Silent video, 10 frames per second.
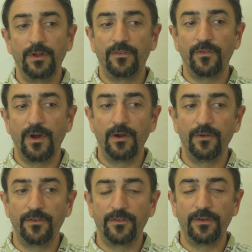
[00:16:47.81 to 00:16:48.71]
As
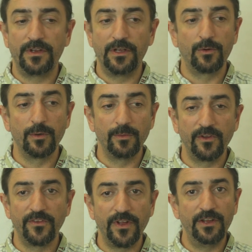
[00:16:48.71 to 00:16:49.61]
far as
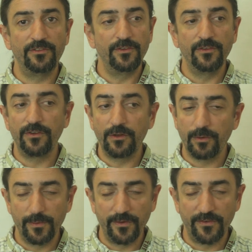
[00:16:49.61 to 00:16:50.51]

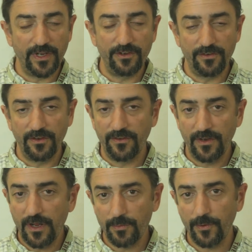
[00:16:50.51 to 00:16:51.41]
decriminalization is
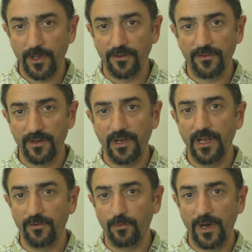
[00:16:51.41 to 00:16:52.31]
another policy
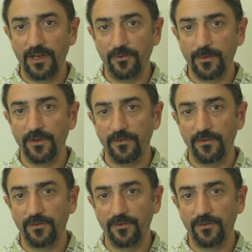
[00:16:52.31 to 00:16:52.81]
that has widespread